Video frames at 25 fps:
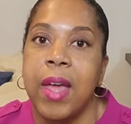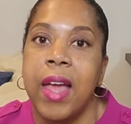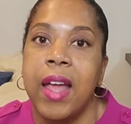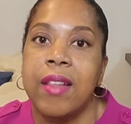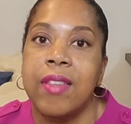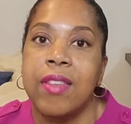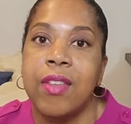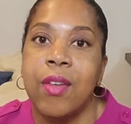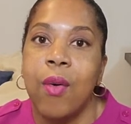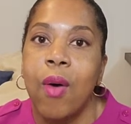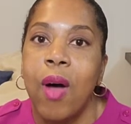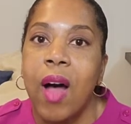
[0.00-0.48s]

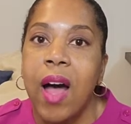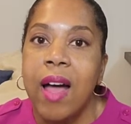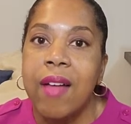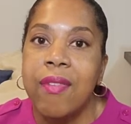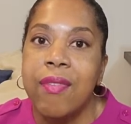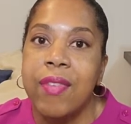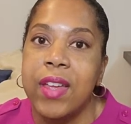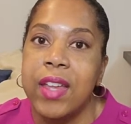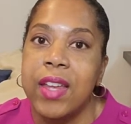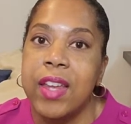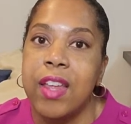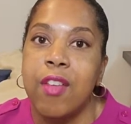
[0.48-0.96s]
And so
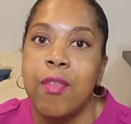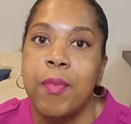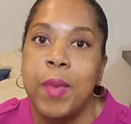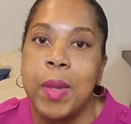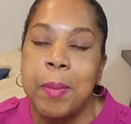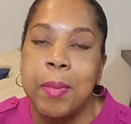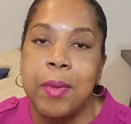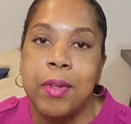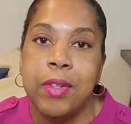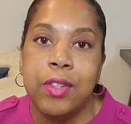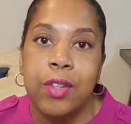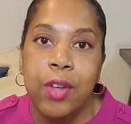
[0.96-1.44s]
often, if
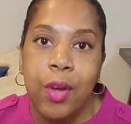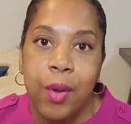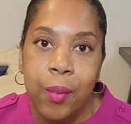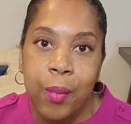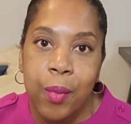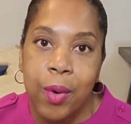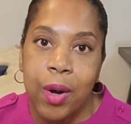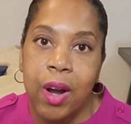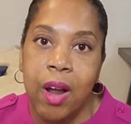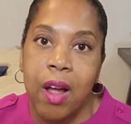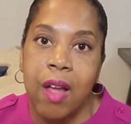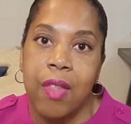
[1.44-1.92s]
people don't
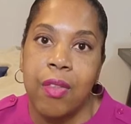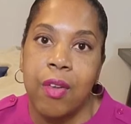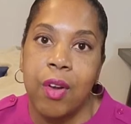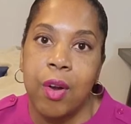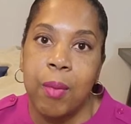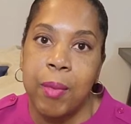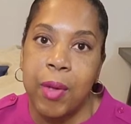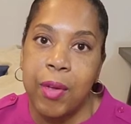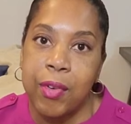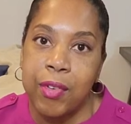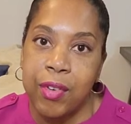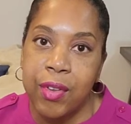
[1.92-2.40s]
work on their
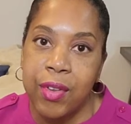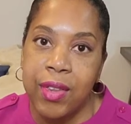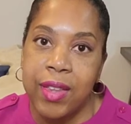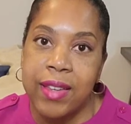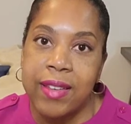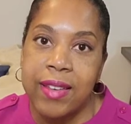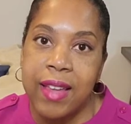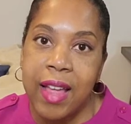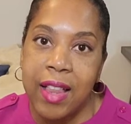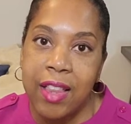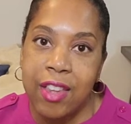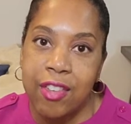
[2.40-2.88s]
emotional
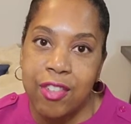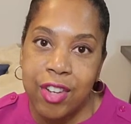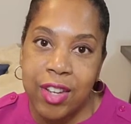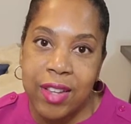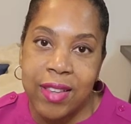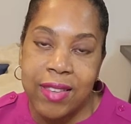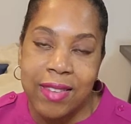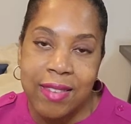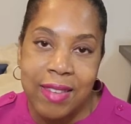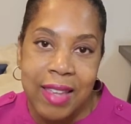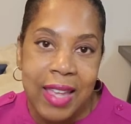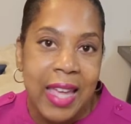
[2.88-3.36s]

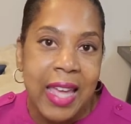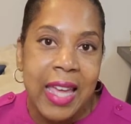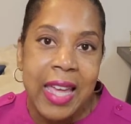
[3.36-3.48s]
intelligence,